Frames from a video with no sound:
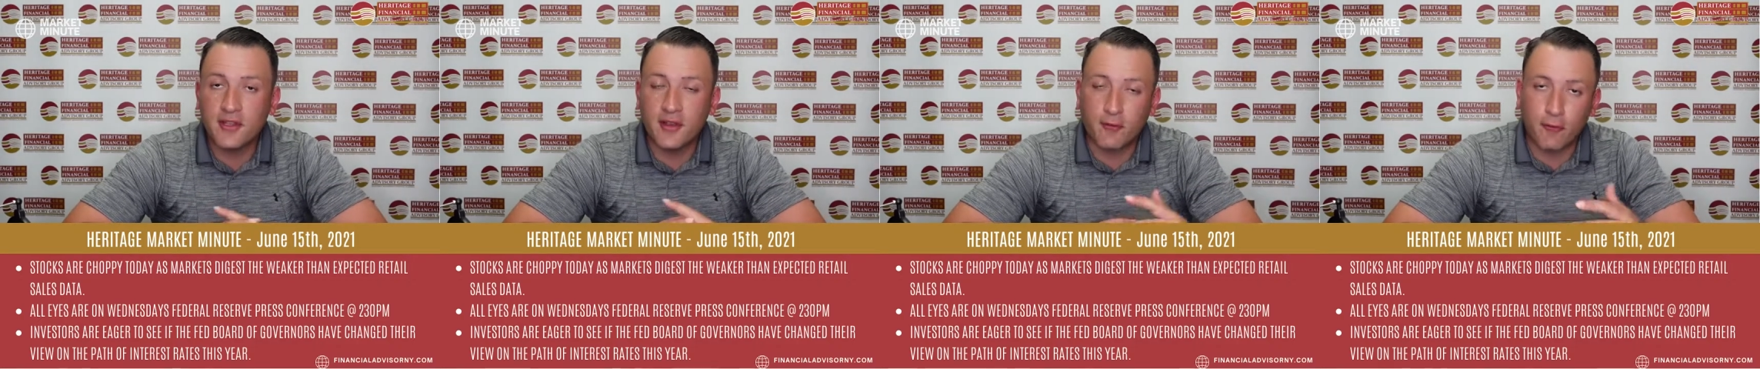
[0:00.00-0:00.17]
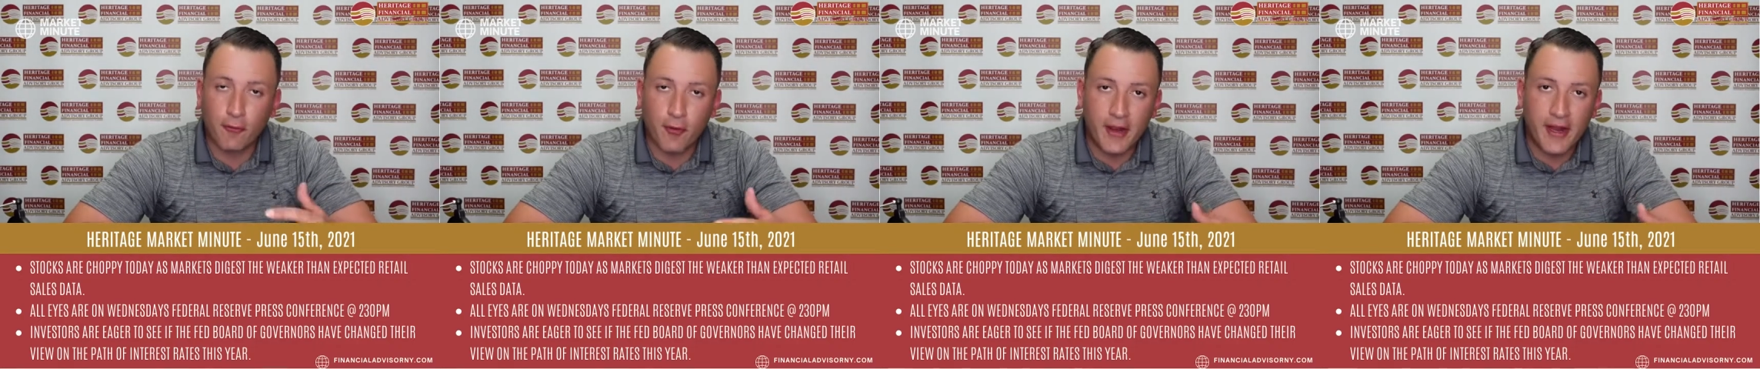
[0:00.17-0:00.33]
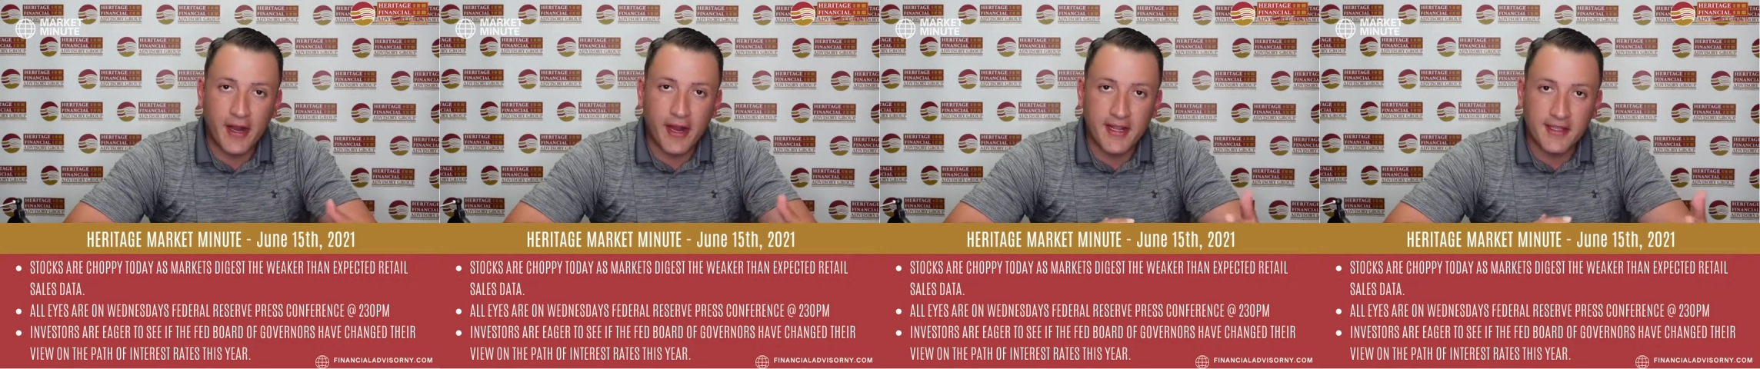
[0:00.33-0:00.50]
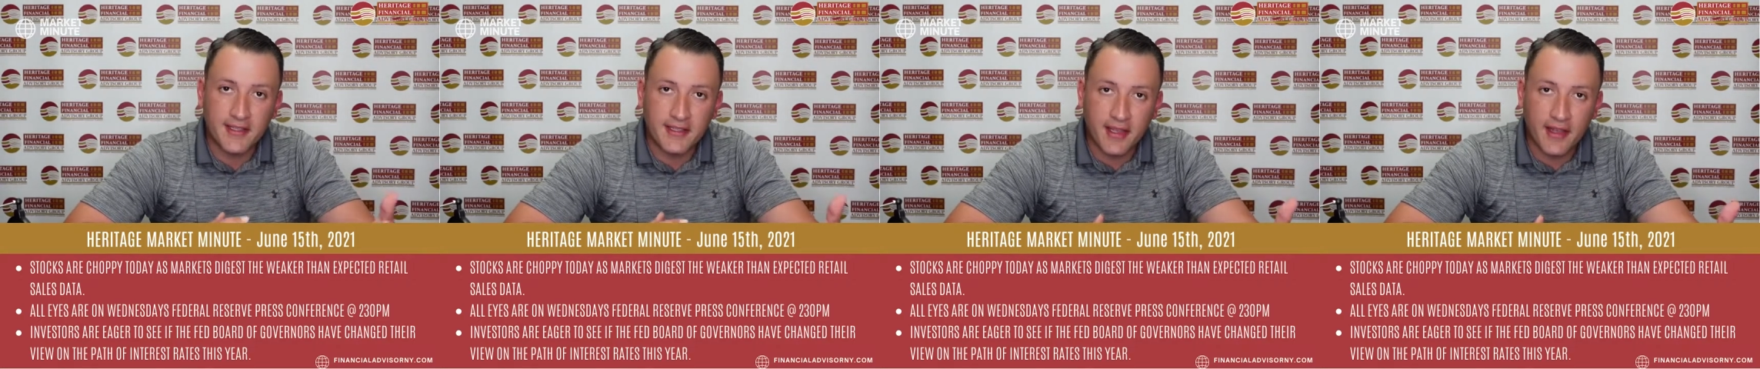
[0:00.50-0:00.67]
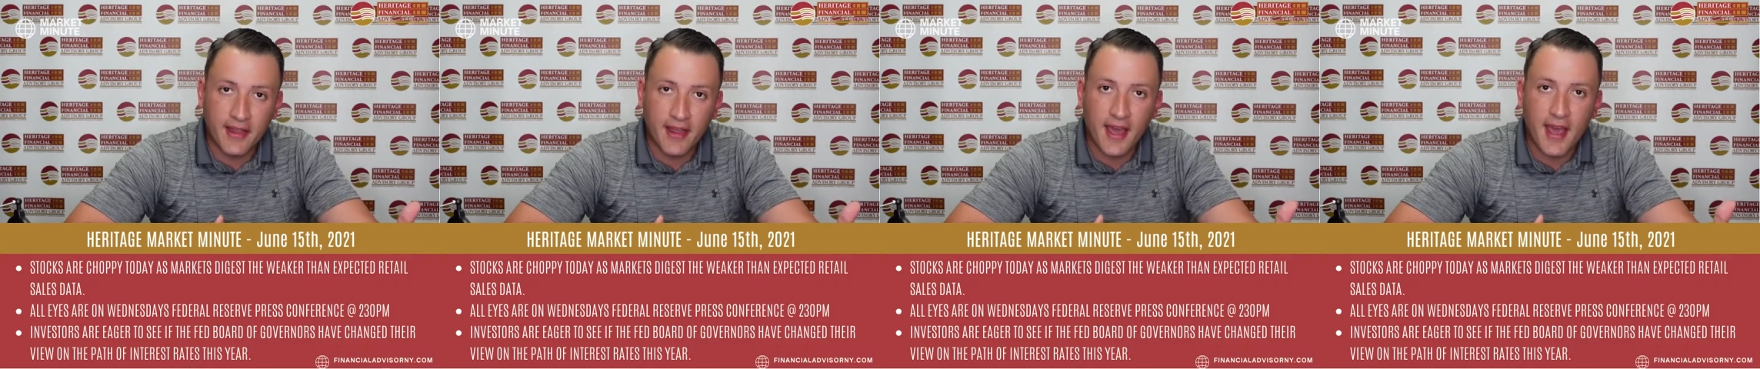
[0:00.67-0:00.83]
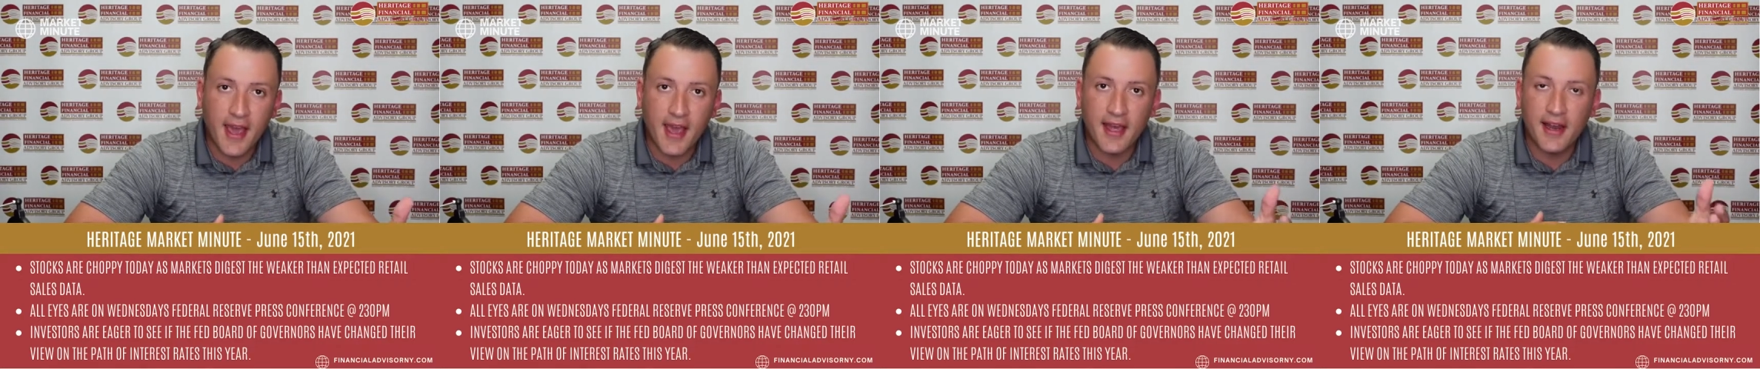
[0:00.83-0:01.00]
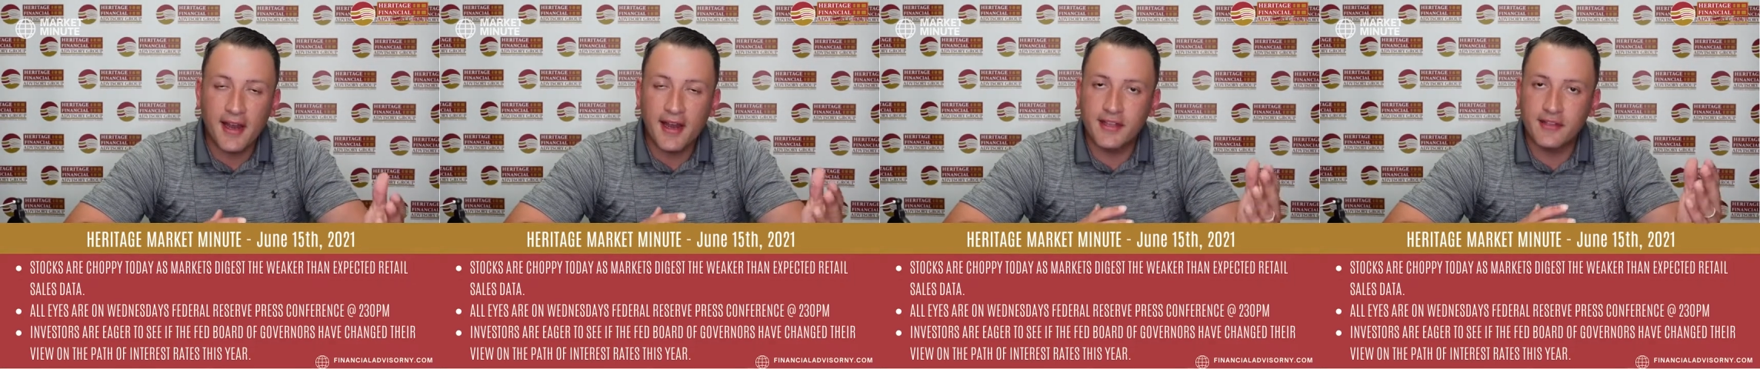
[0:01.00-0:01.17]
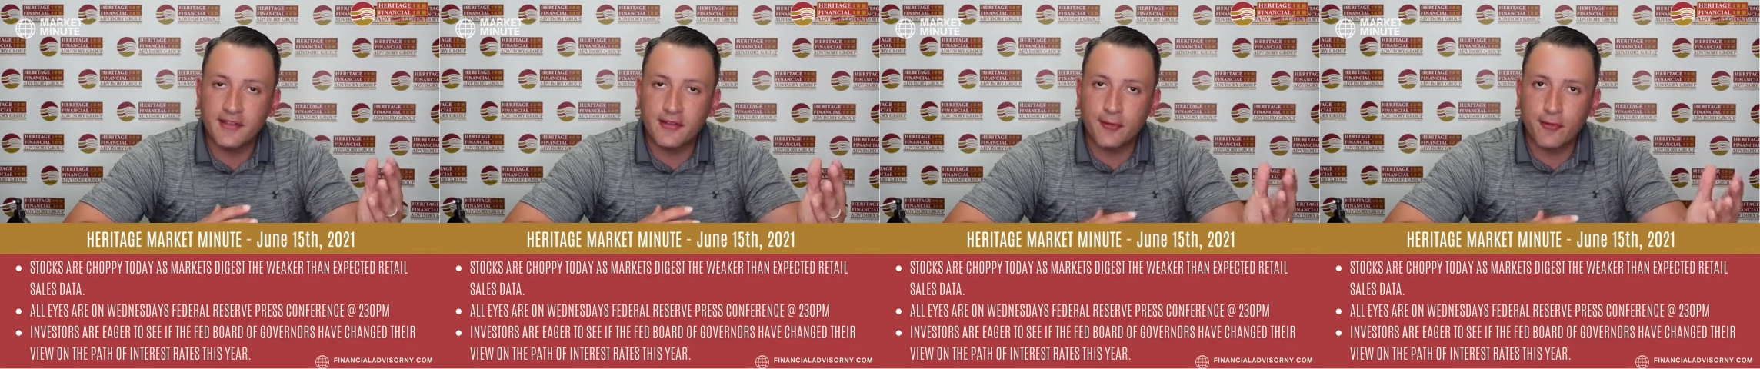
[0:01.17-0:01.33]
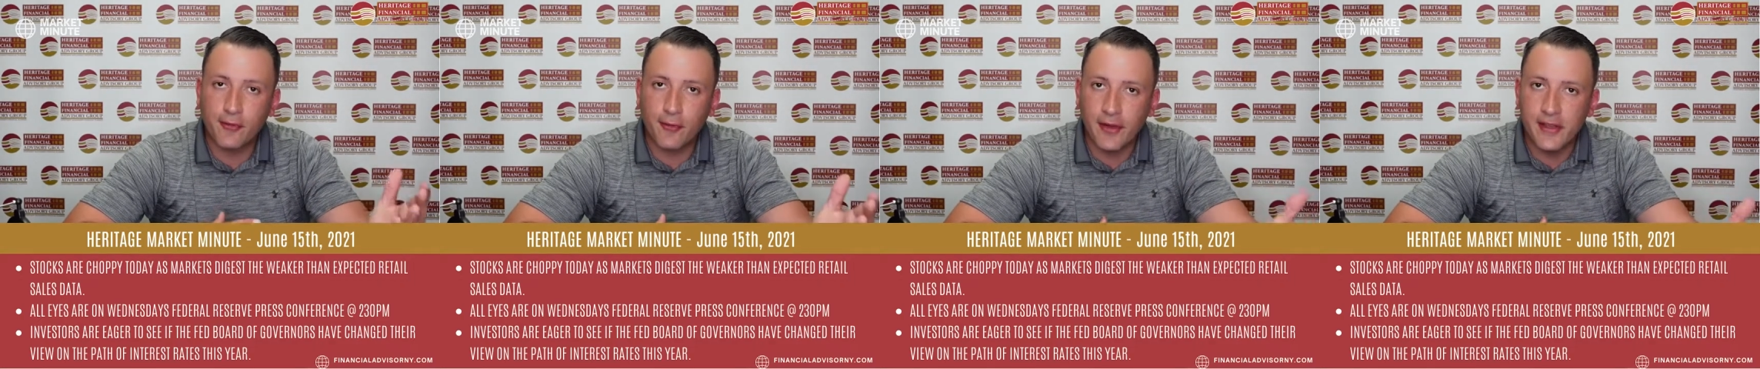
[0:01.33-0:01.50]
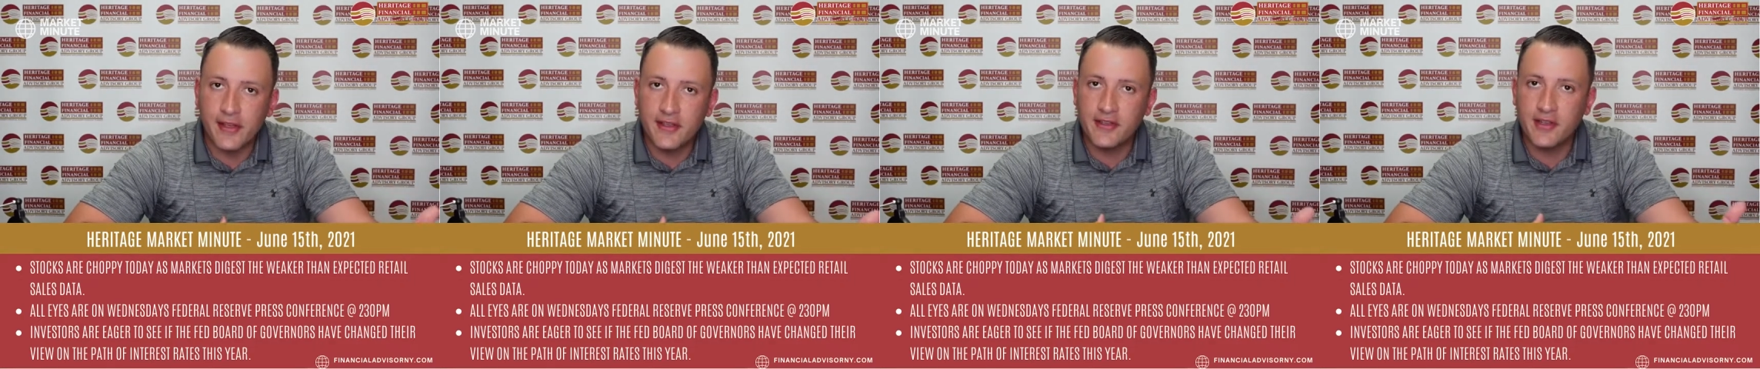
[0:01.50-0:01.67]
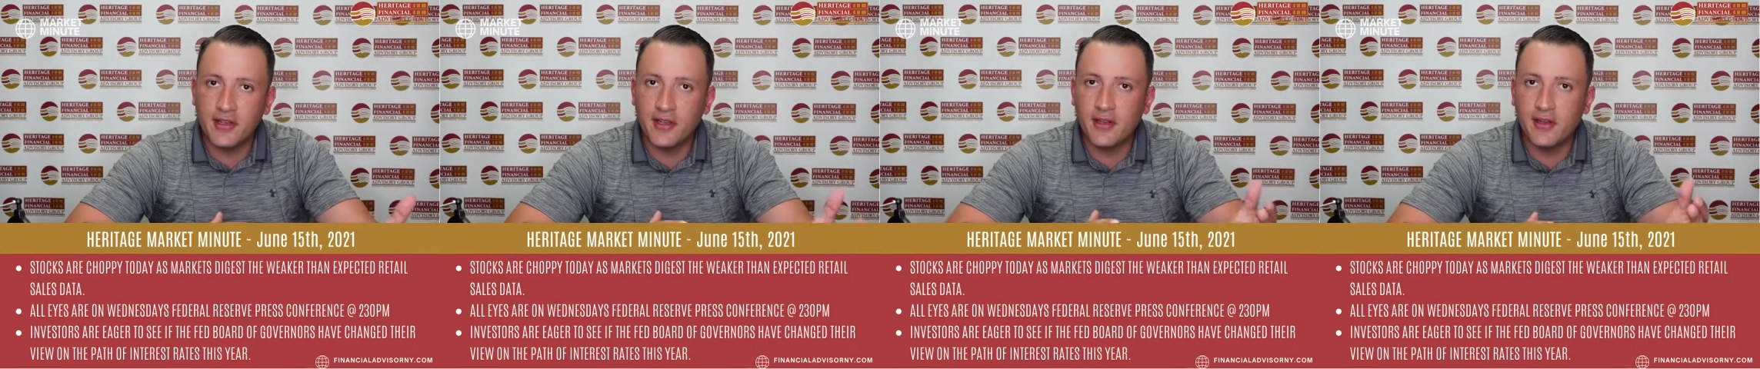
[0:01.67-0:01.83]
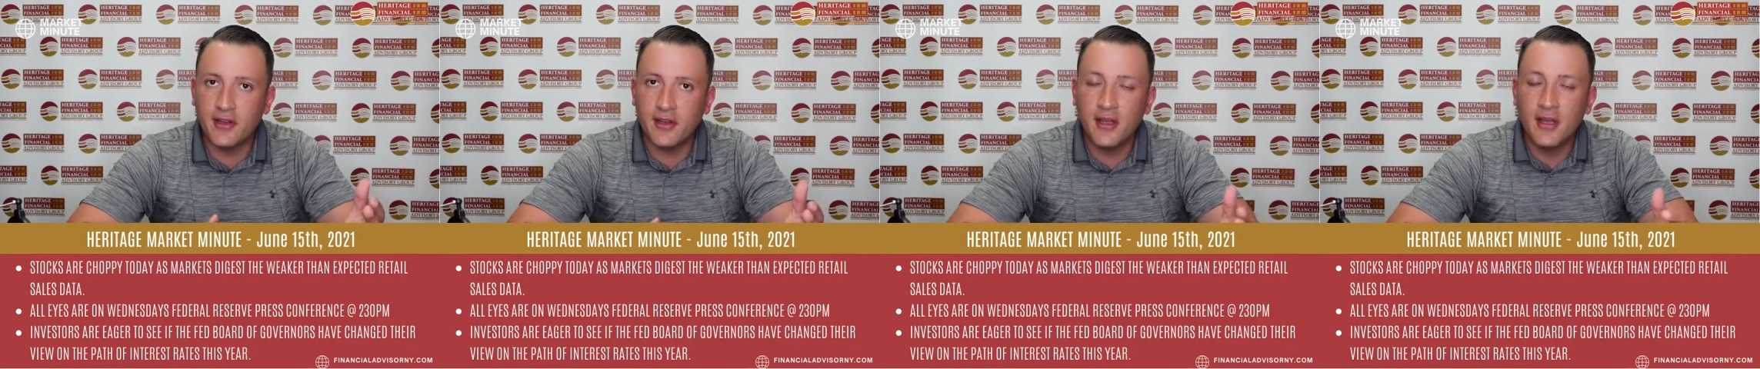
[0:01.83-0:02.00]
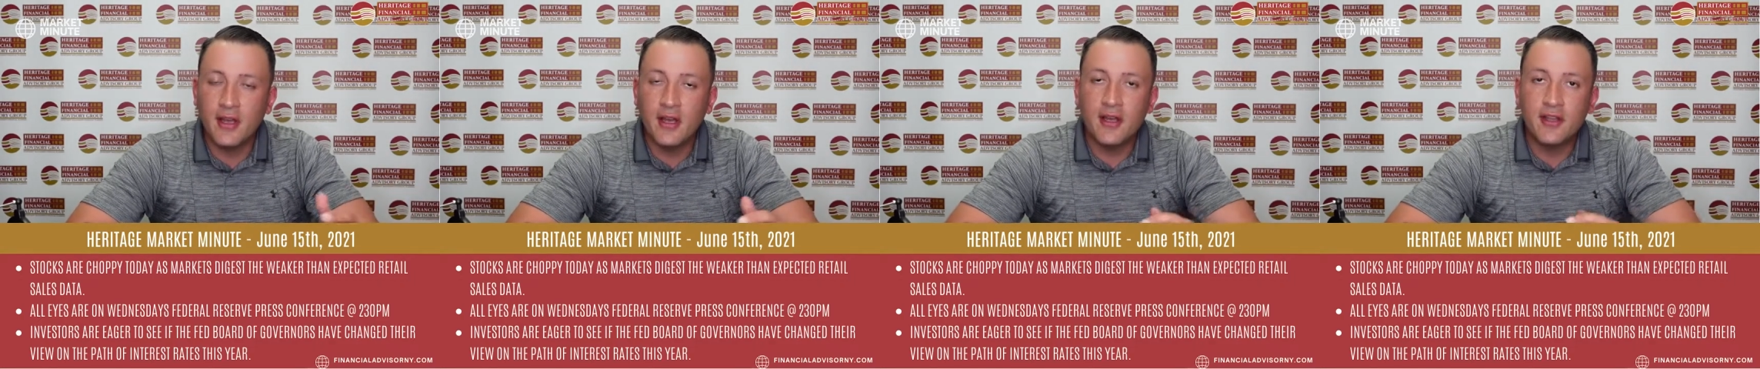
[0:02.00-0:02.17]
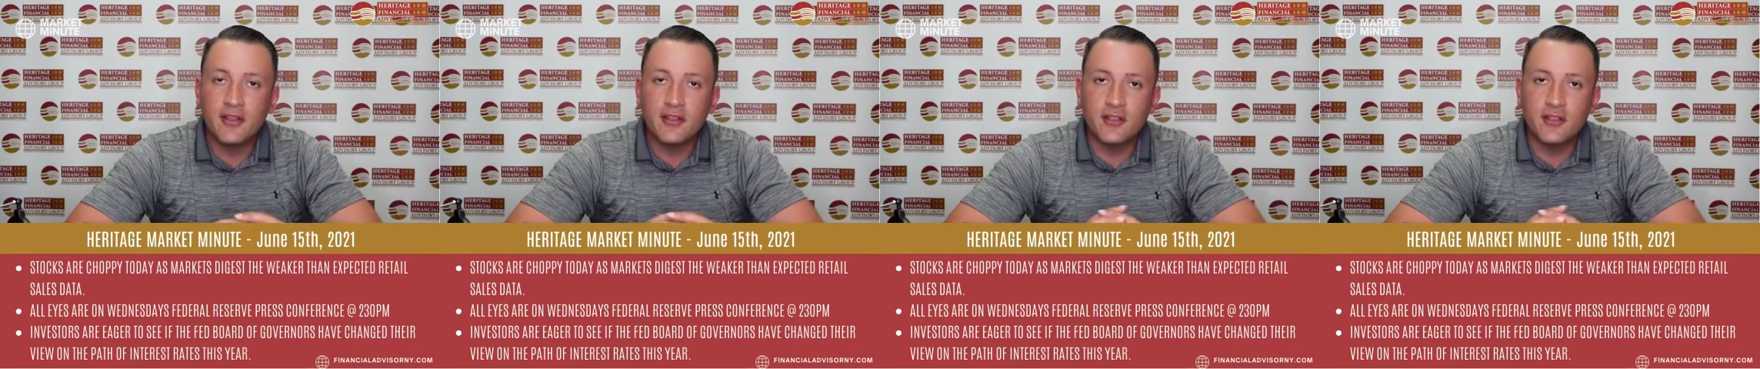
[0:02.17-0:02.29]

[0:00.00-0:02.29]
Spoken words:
and read into that as a reason